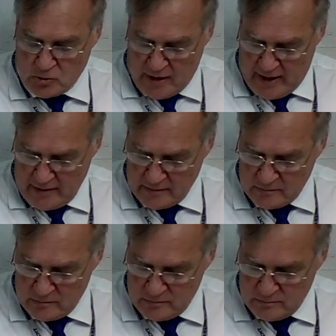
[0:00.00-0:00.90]
Okay,
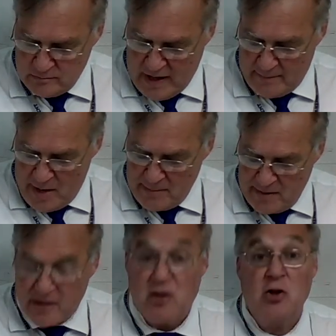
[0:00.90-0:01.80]
that might
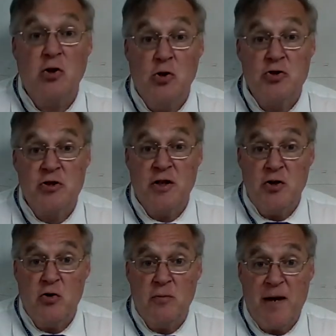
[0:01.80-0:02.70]
be a conclusion that
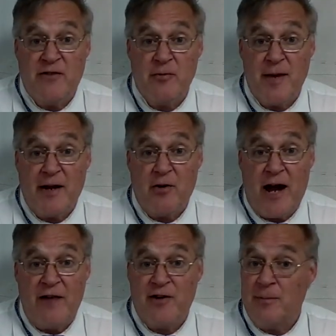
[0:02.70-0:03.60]
you could make from that
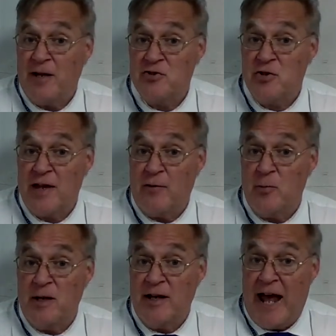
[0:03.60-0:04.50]
graph. I'm not sure that
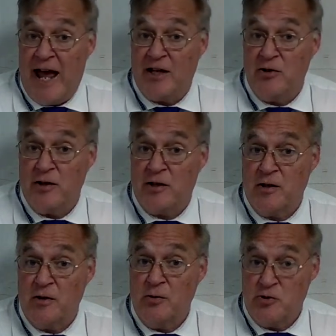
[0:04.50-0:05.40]
would be an accurate
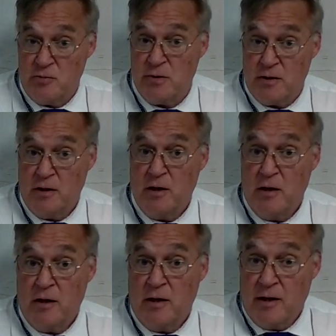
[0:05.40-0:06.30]
conclusion, but
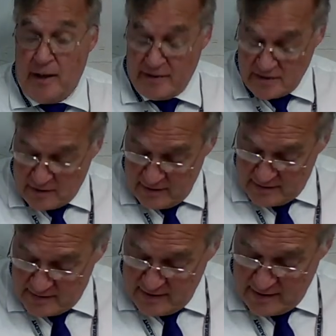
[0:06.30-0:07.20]
it's
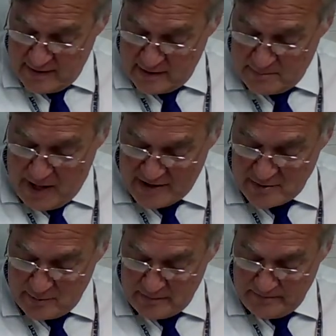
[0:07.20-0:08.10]

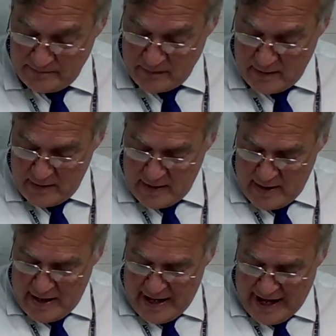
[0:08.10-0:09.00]
possible.
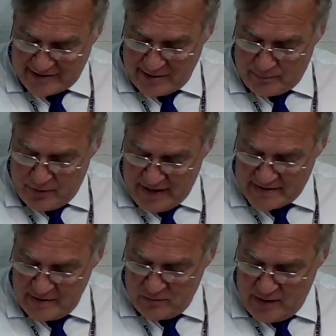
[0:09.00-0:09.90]
At the
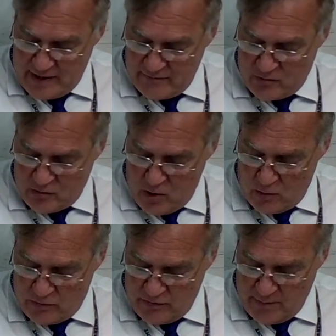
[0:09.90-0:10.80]
present rate of
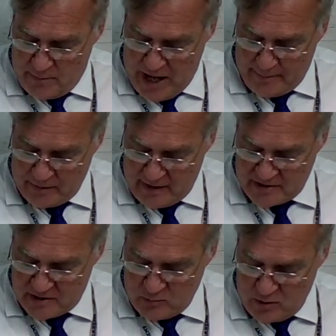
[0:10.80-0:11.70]
growth, the
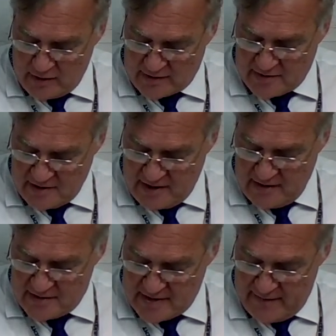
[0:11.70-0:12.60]
population will
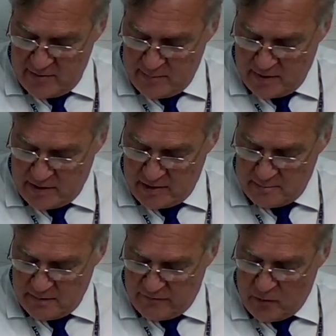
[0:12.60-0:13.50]
exceed 7
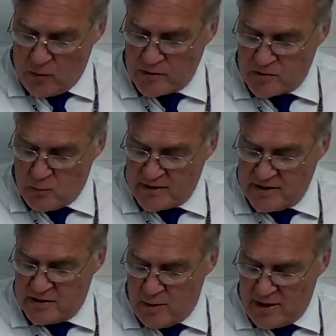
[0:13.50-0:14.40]
billion before
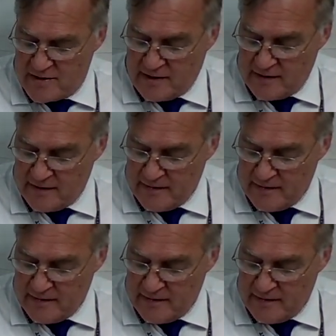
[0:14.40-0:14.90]
2020.